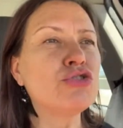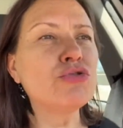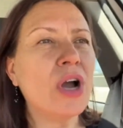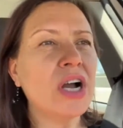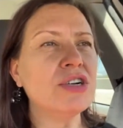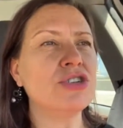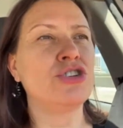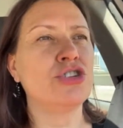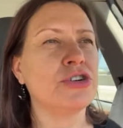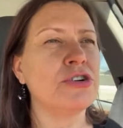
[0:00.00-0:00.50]

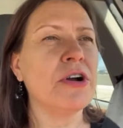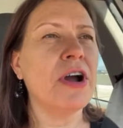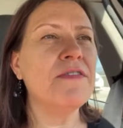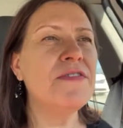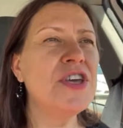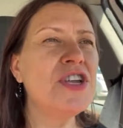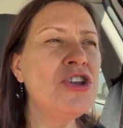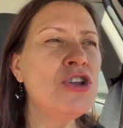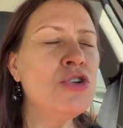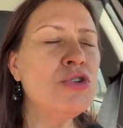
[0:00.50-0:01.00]
structure
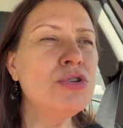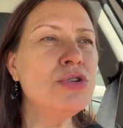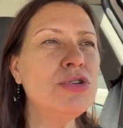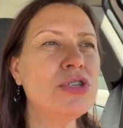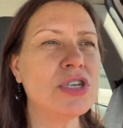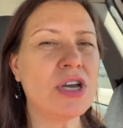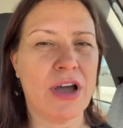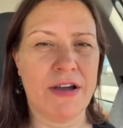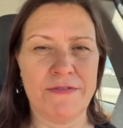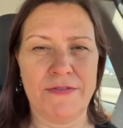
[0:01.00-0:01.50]
of the
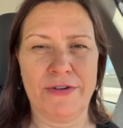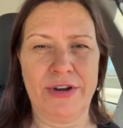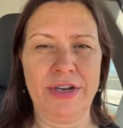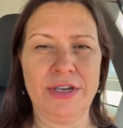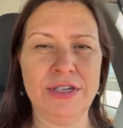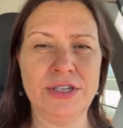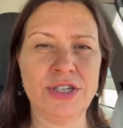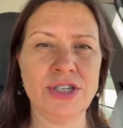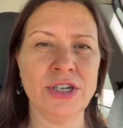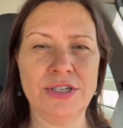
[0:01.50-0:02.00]
news
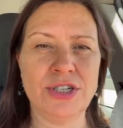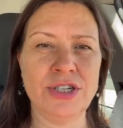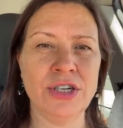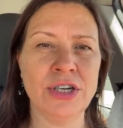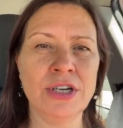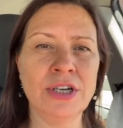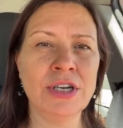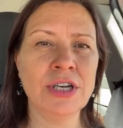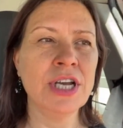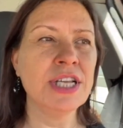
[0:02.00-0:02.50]
coverage
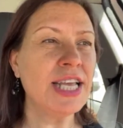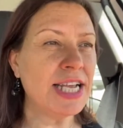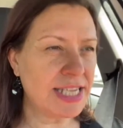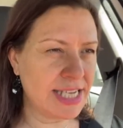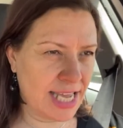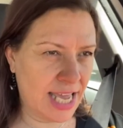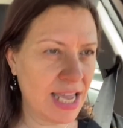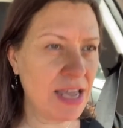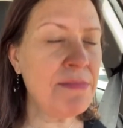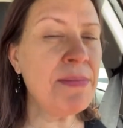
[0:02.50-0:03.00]

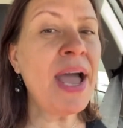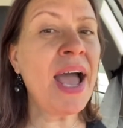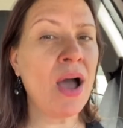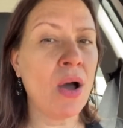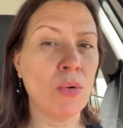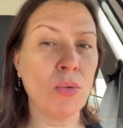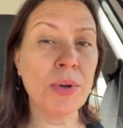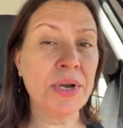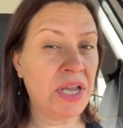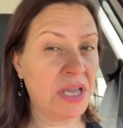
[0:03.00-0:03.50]
that came
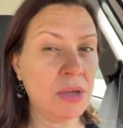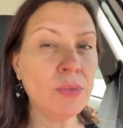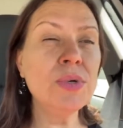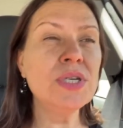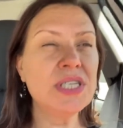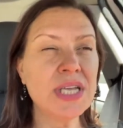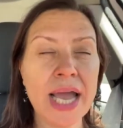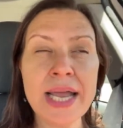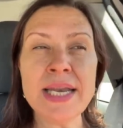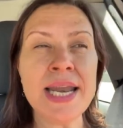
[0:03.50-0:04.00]
out when he
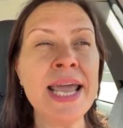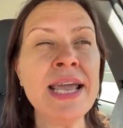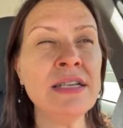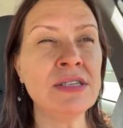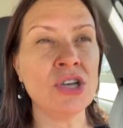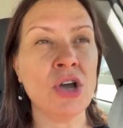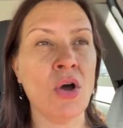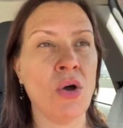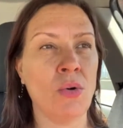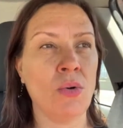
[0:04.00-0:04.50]
was at
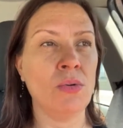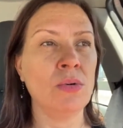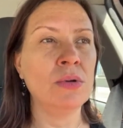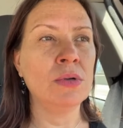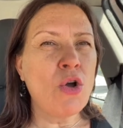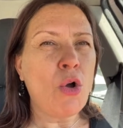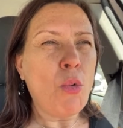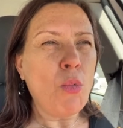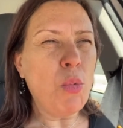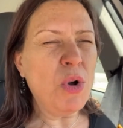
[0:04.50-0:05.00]
NATO
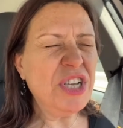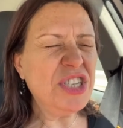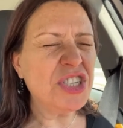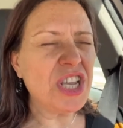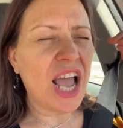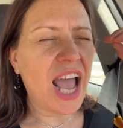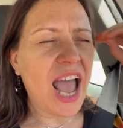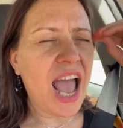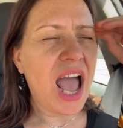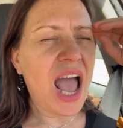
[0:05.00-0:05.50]
was
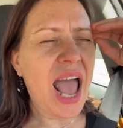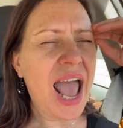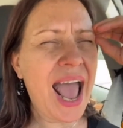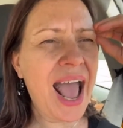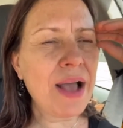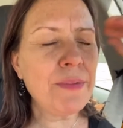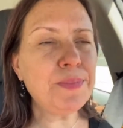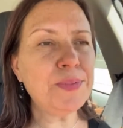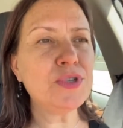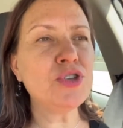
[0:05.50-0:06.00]

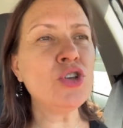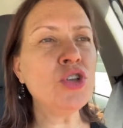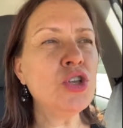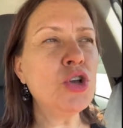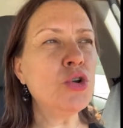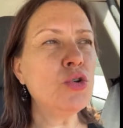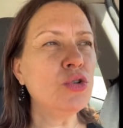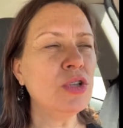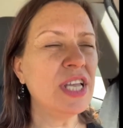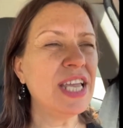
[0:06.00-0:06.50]

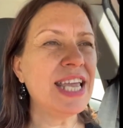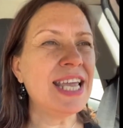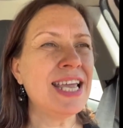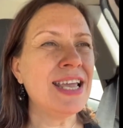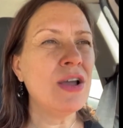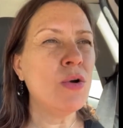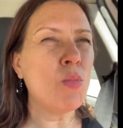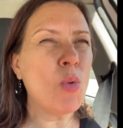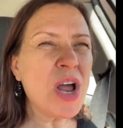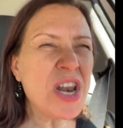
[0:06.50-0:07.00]

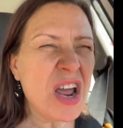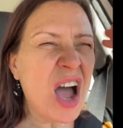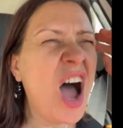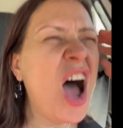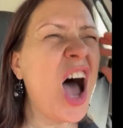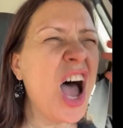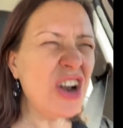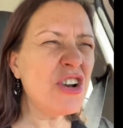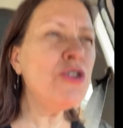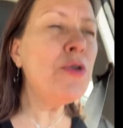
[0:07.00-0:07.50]
absolutely
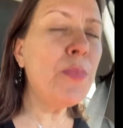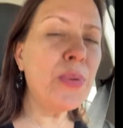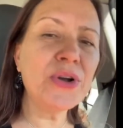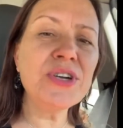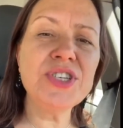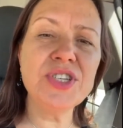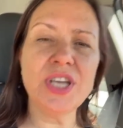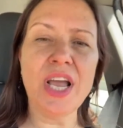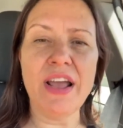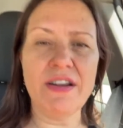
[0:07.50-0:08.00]

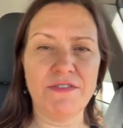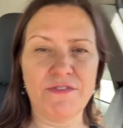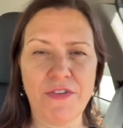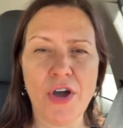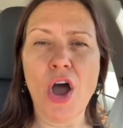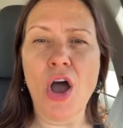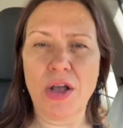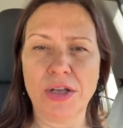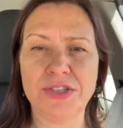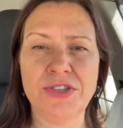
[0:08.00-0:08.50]
100%
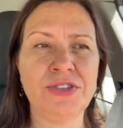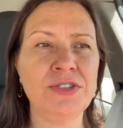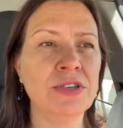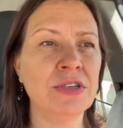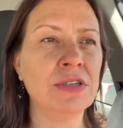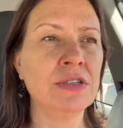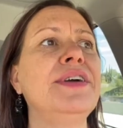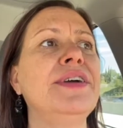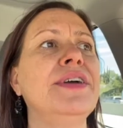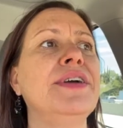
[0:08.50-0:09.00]
false.
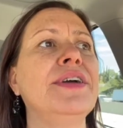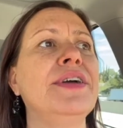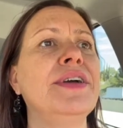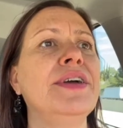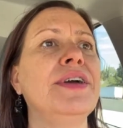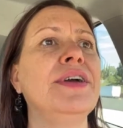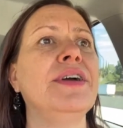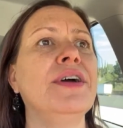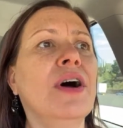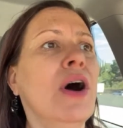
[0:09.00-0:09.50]

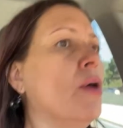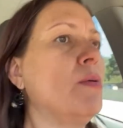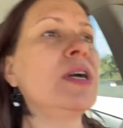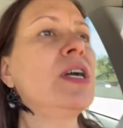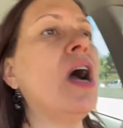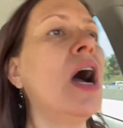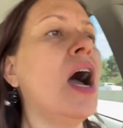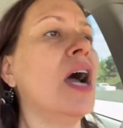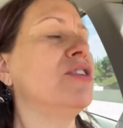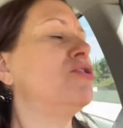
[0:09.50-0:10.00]
Oh
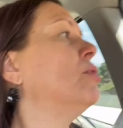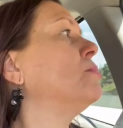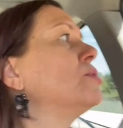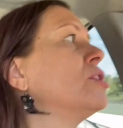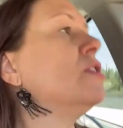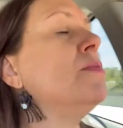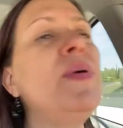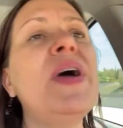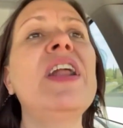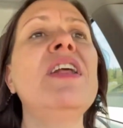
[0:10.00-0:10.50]
my God,
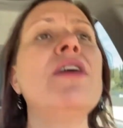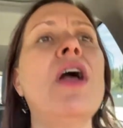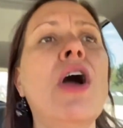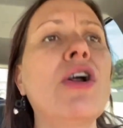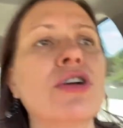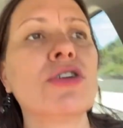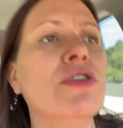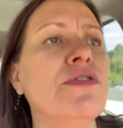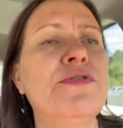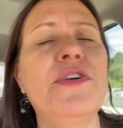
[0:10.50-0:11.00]
Trump's going to abandon
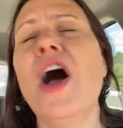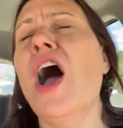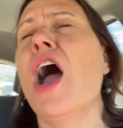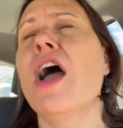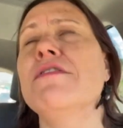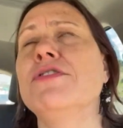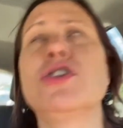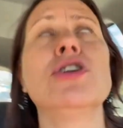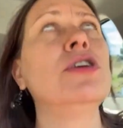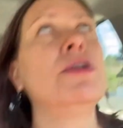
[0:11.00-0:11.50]
Article
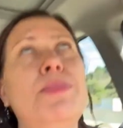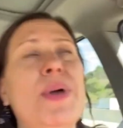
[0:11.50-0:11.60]
5.